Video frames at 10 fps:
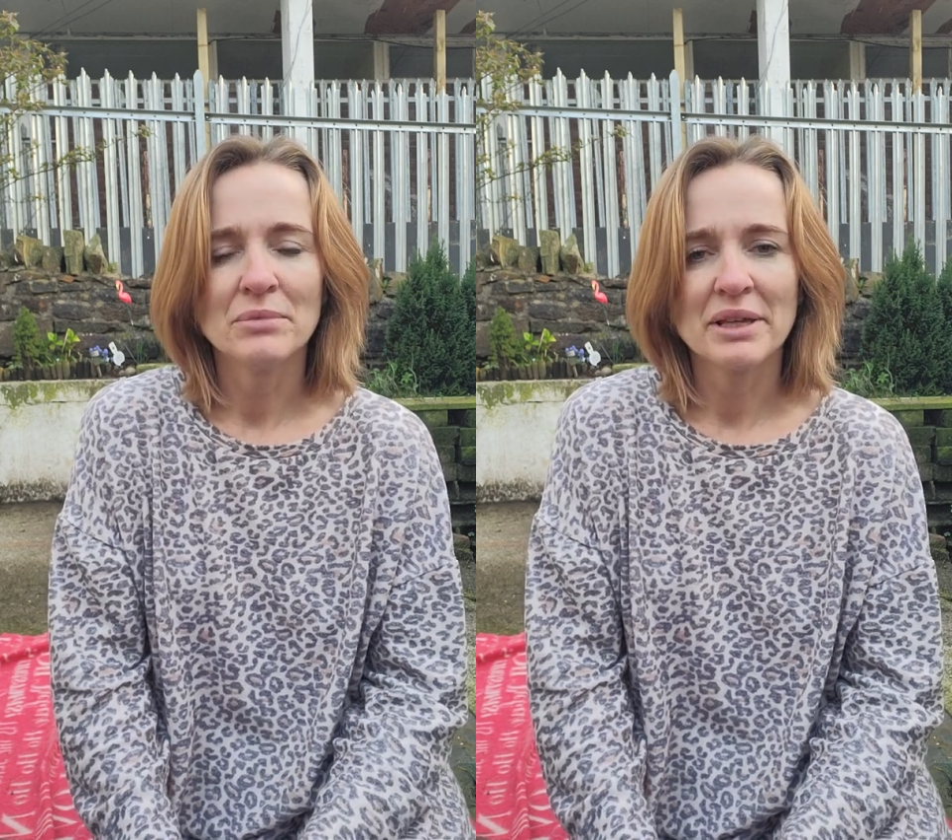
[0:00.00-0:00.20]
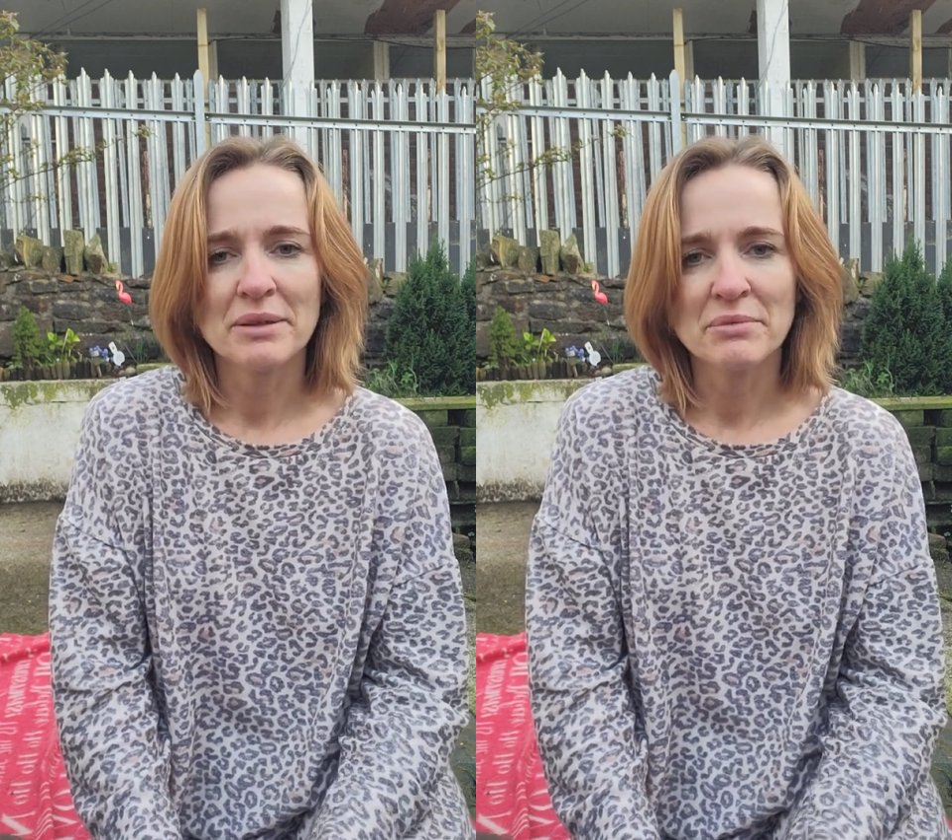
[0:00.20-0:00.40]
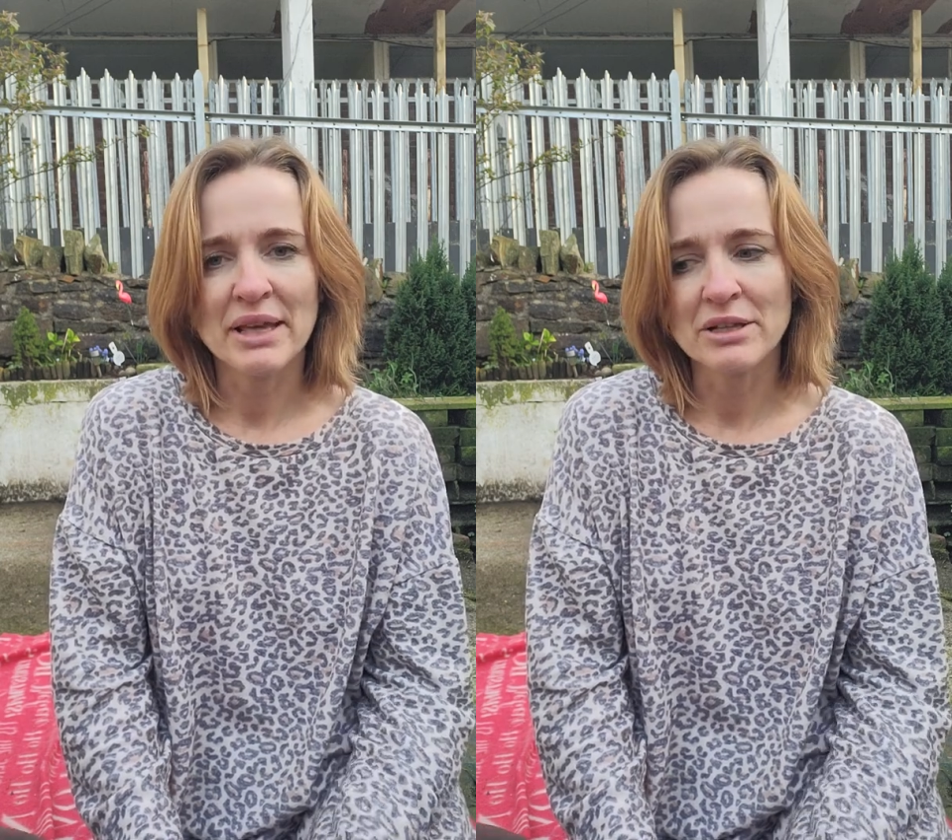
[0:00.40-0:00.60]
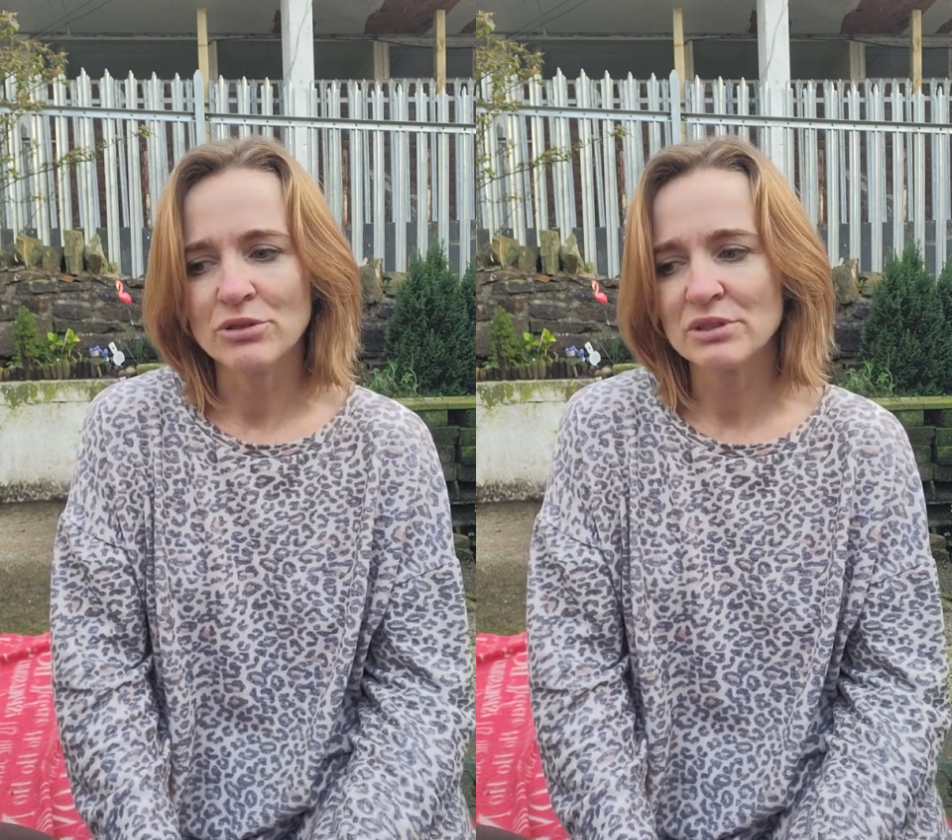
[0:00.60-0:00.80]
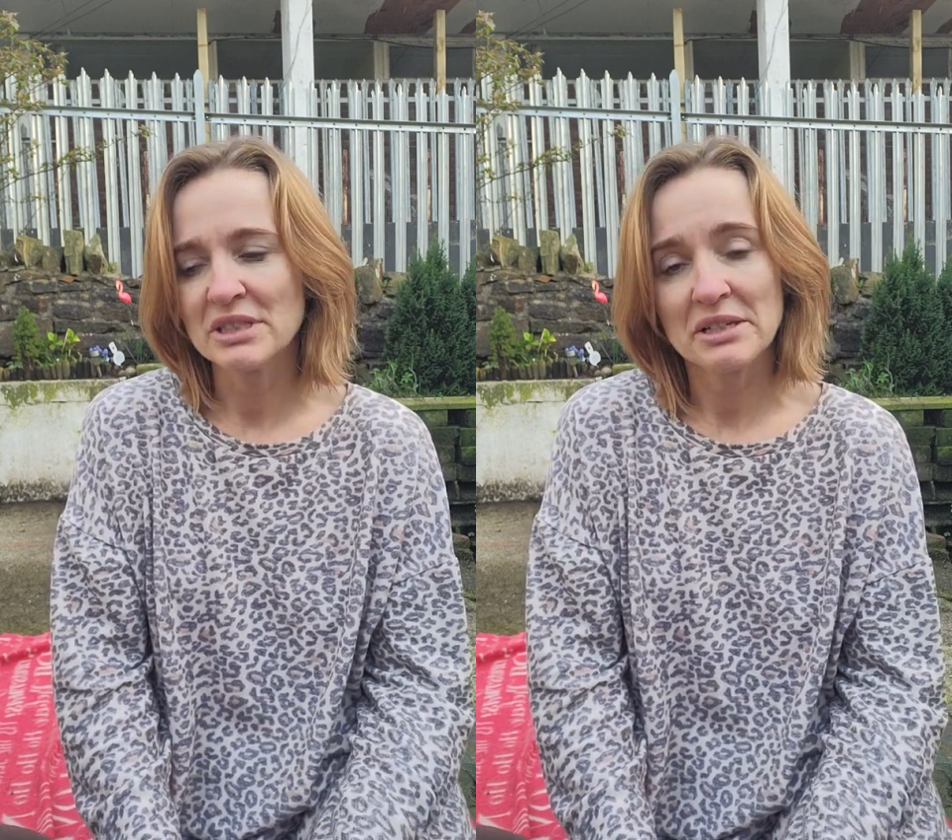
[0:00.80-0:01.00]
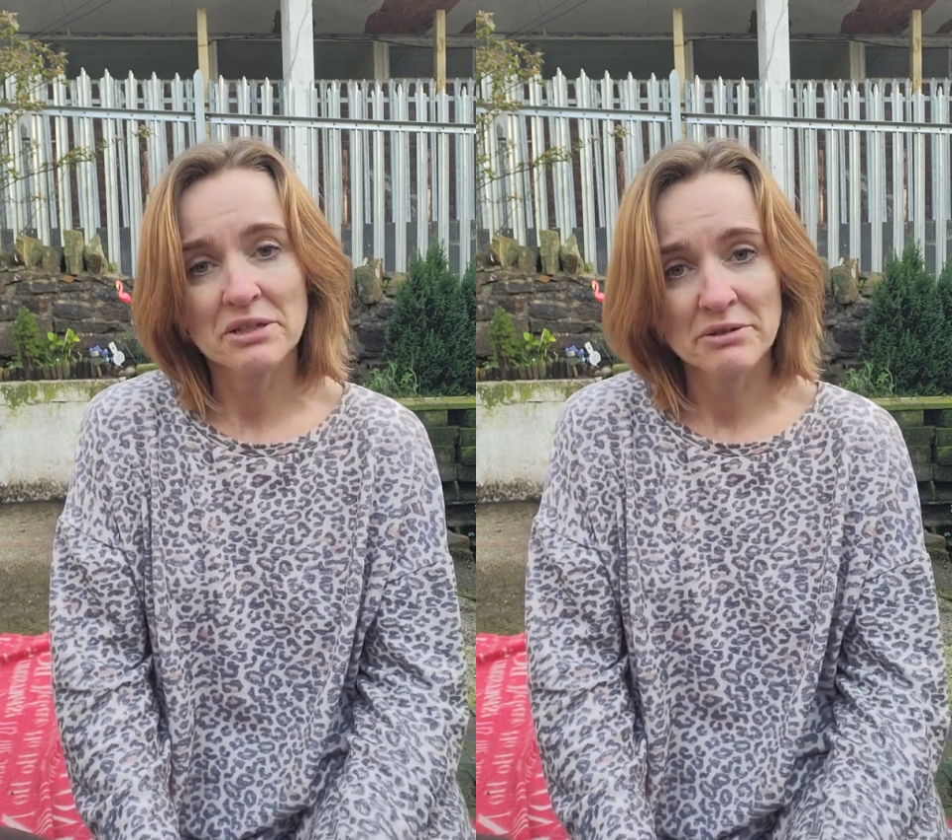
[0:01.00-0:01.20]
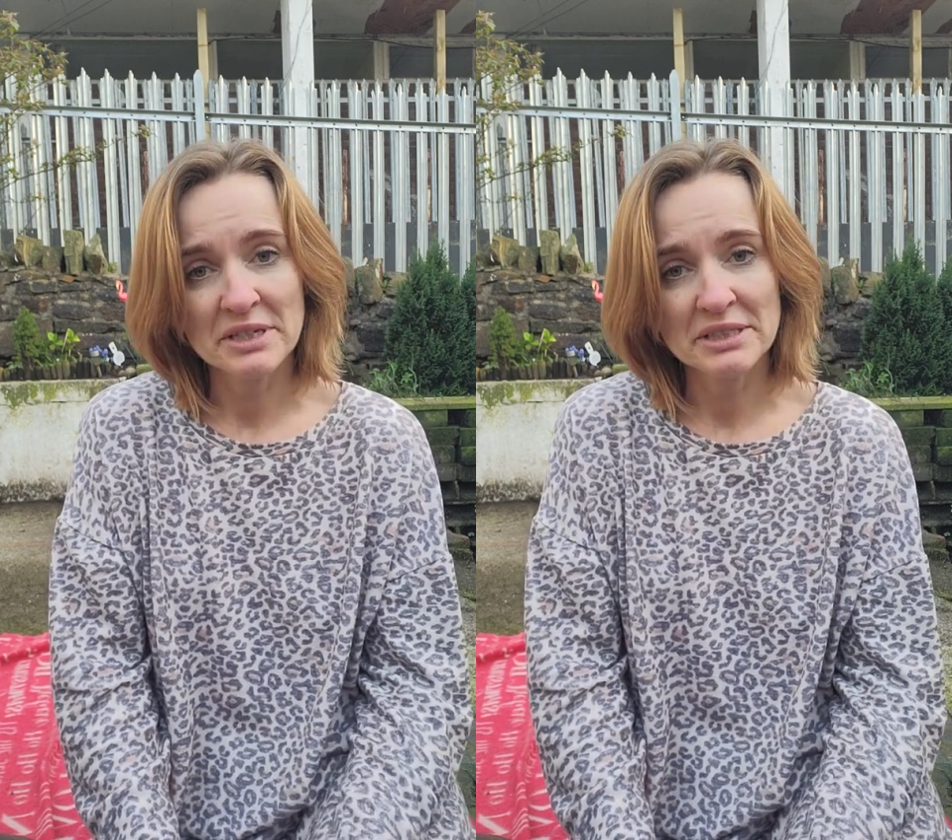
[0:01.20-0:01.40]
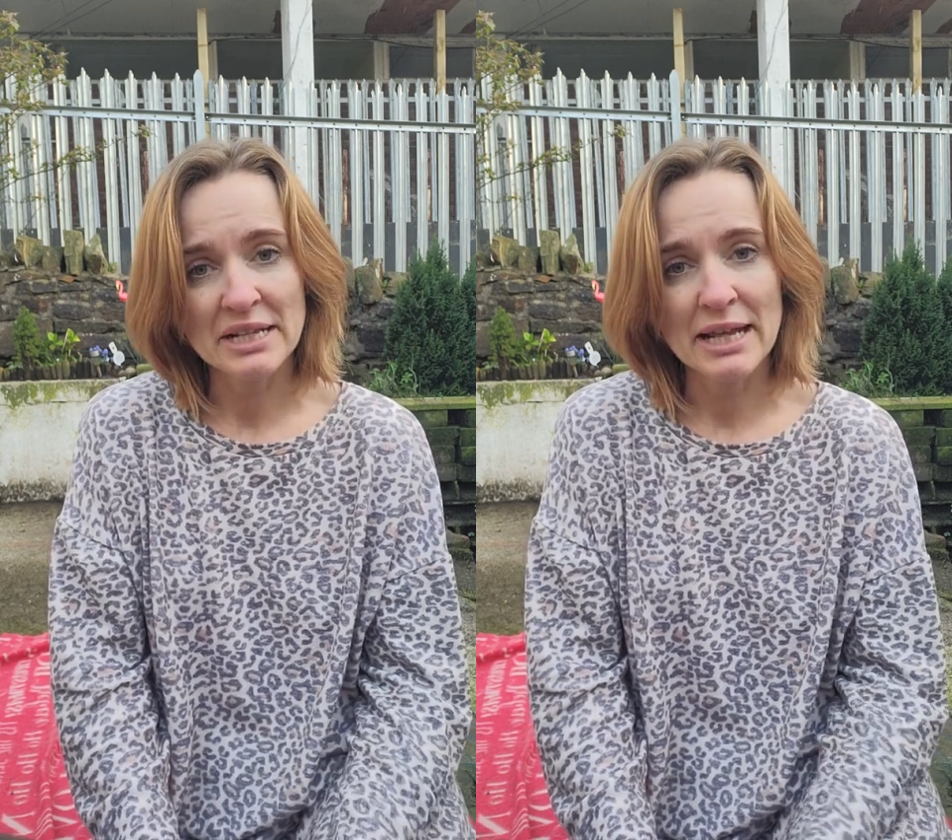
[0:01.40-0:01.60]
him getting used to hearing
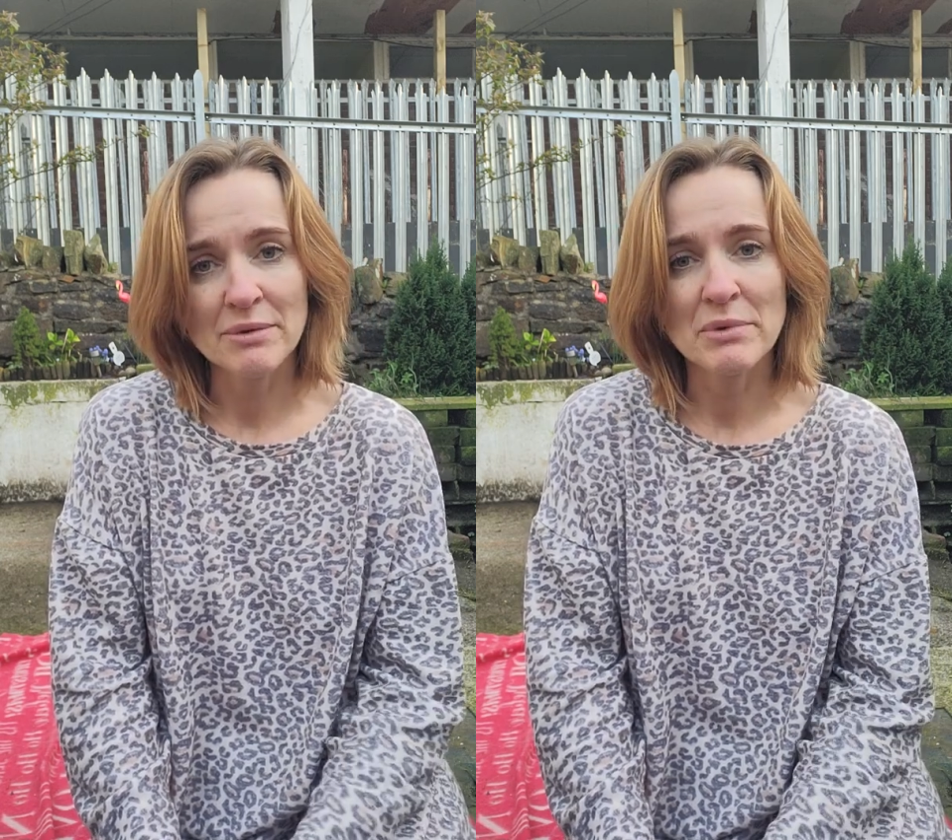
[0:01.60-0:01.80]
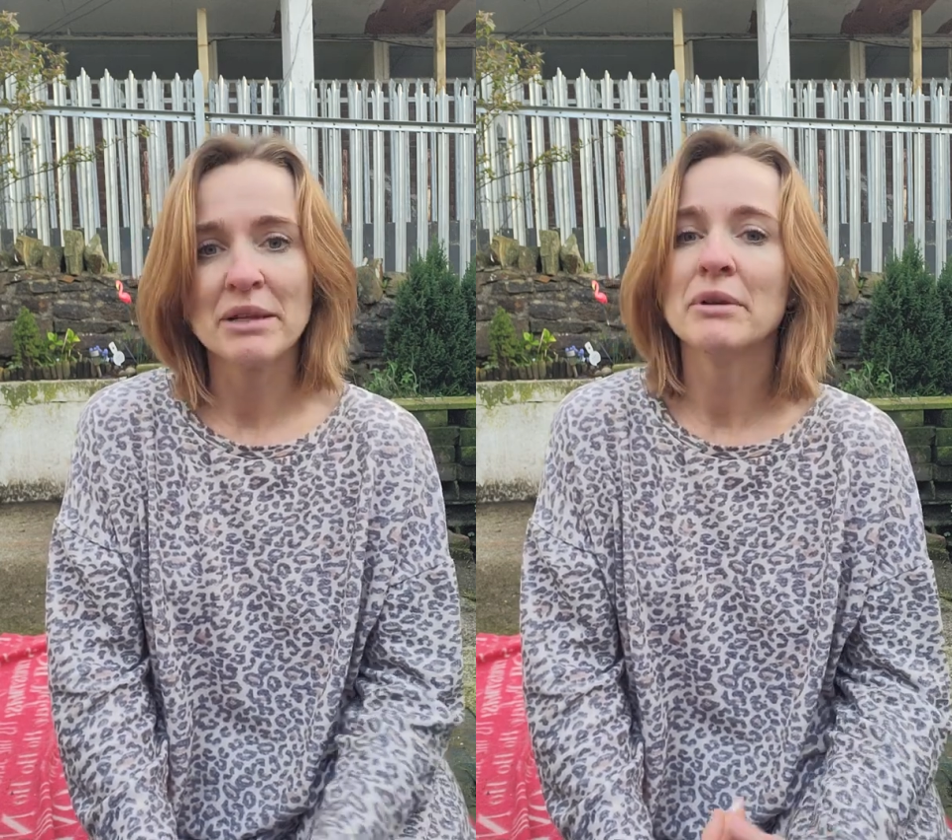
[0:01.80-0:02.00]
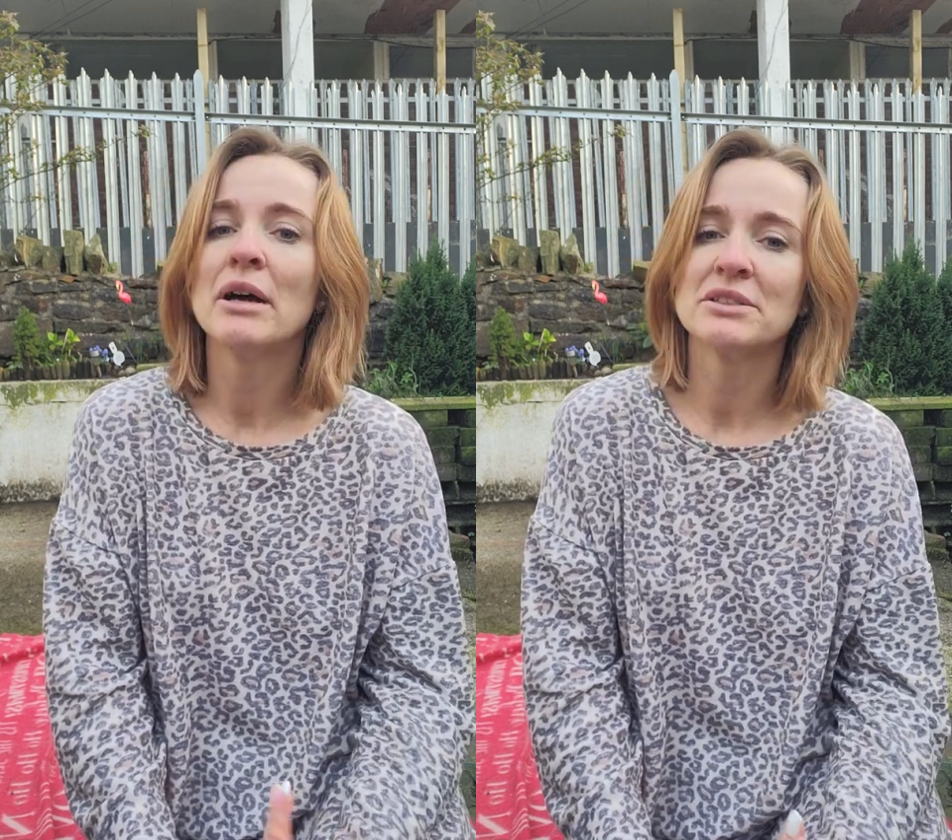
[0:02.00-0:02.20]
his name and